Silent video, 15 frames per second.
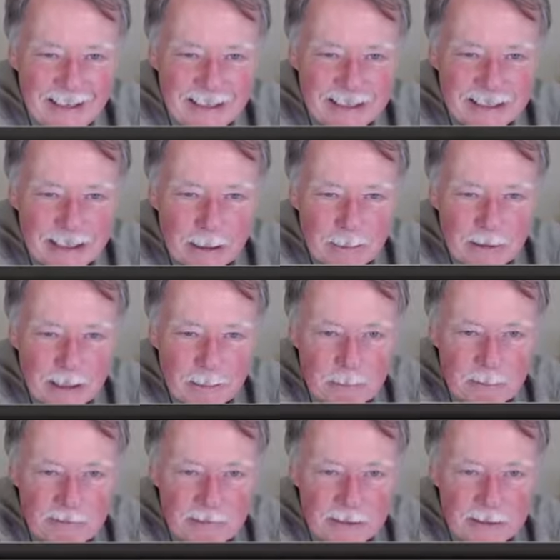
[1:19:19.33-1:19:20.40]

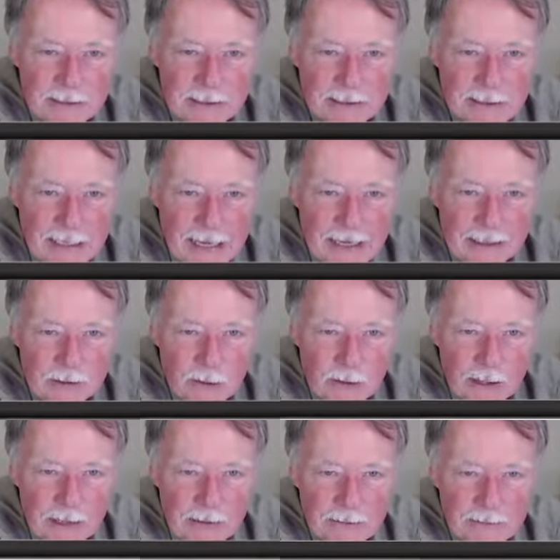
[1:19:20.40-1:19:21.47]
step-cut pavilion and
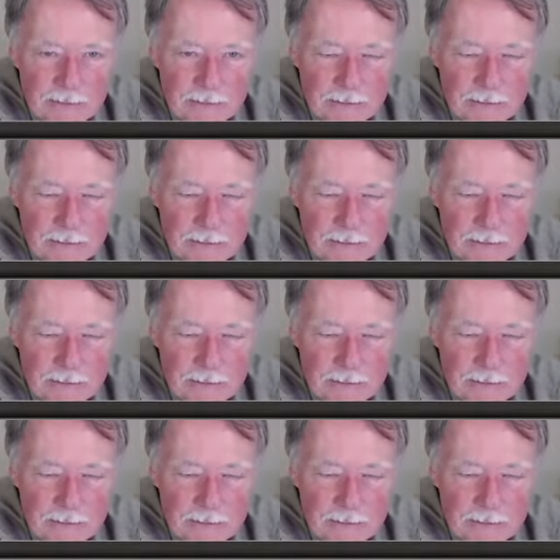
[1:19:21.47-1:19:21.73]
crown.